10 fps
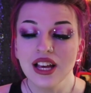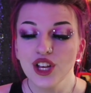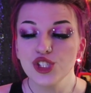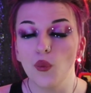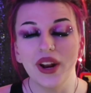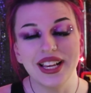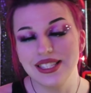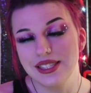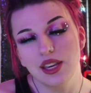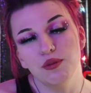so when I
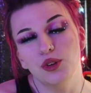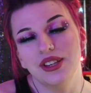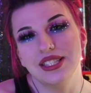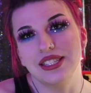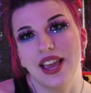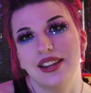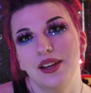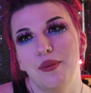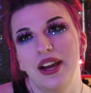see him doing stand-up,